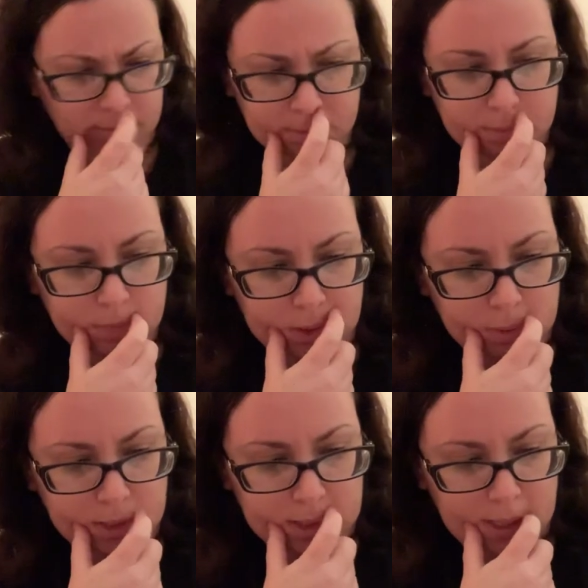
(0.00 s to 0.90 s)
hmm,
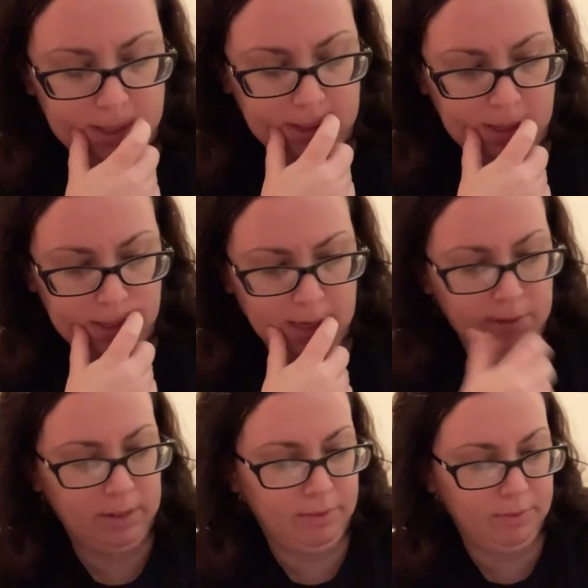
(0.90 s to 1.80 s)
what exactly? They
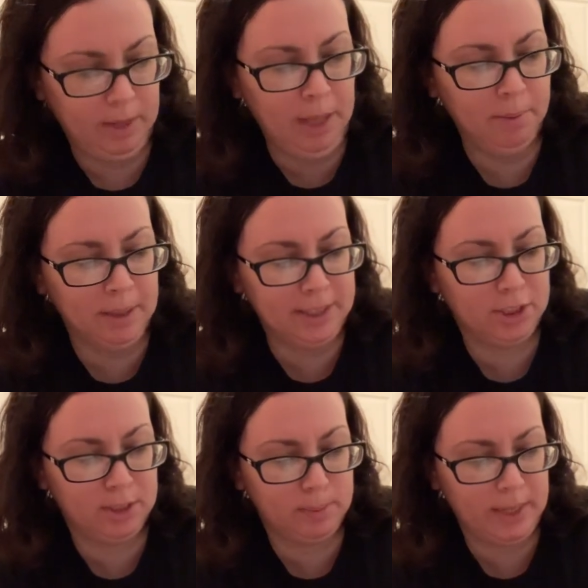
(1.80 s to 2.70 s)
don't give much
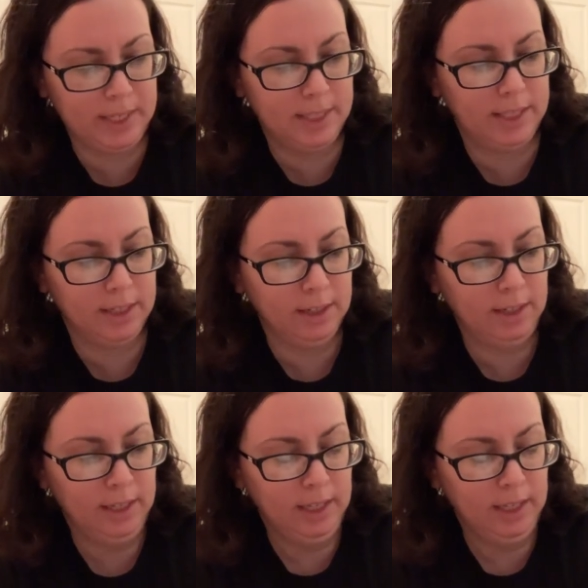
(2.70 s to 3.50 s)
space here.